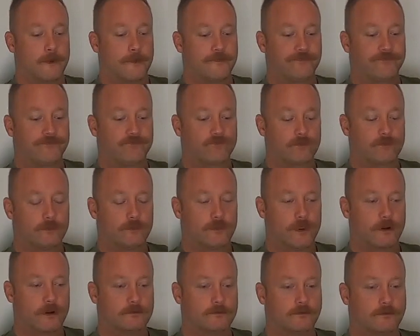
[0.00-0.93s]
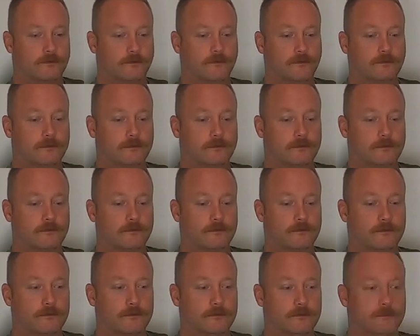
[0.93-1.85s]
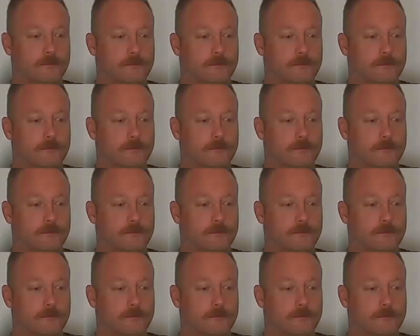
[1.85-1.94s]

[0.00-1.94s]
as you said, creating buy-in and mm.